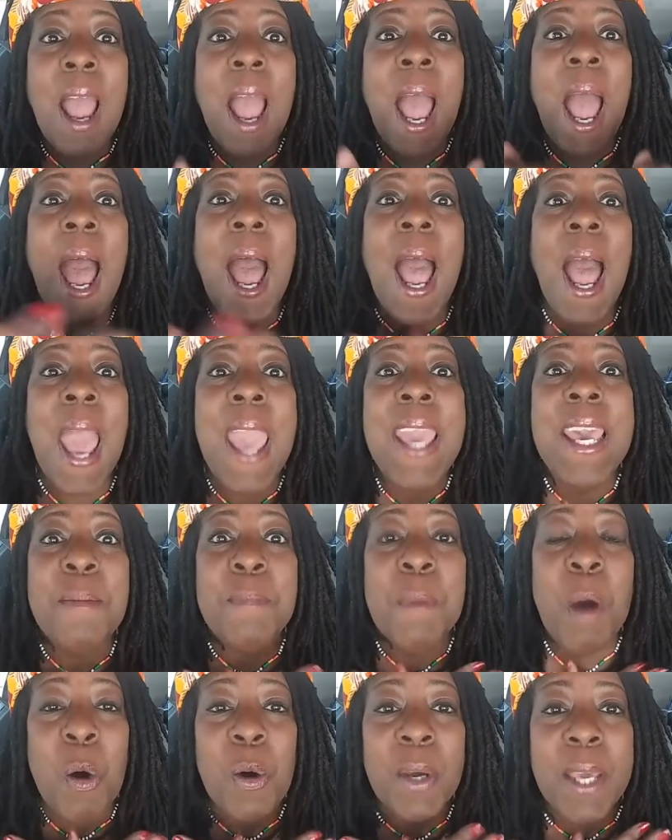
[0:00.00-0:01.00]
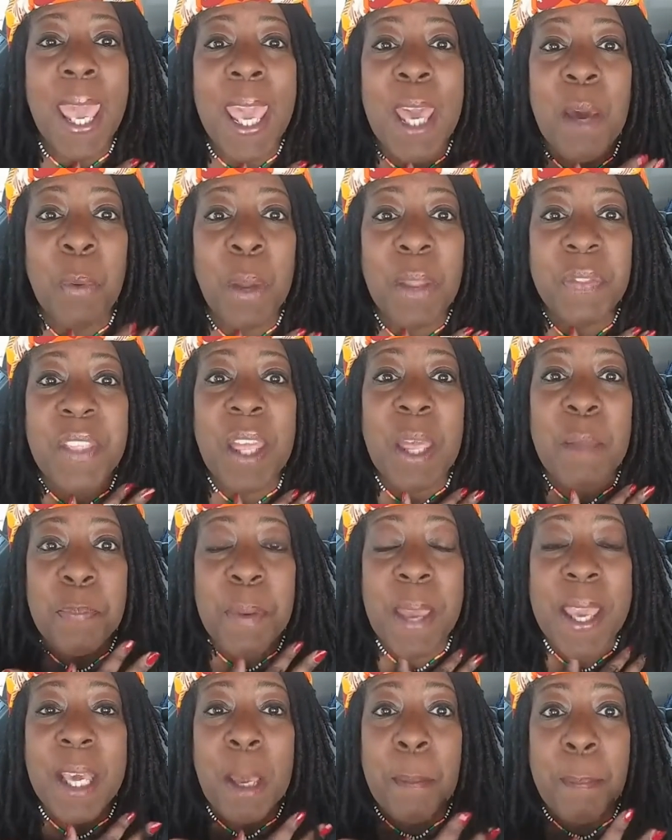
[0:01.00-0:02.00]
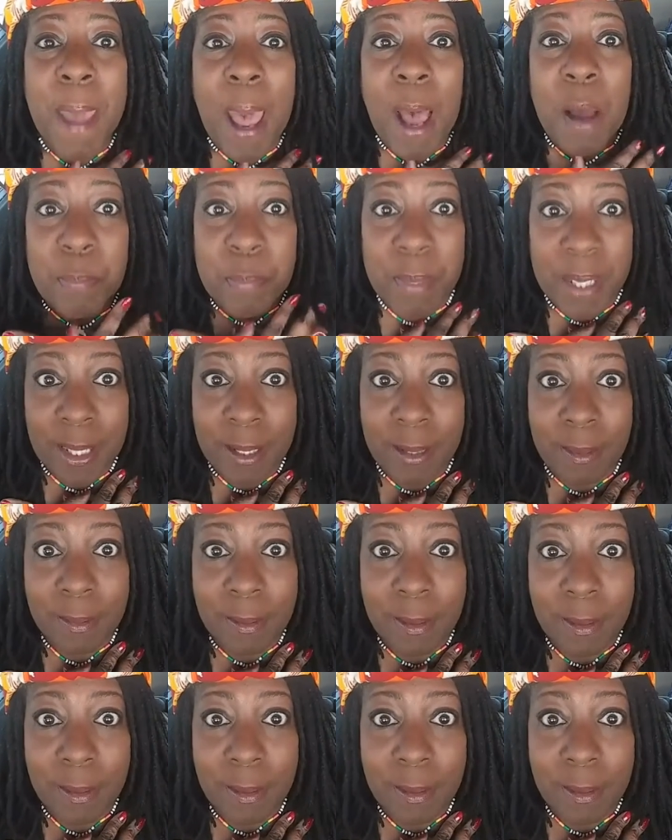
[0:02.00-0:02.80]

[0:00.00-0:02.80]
I am okay with it being about me.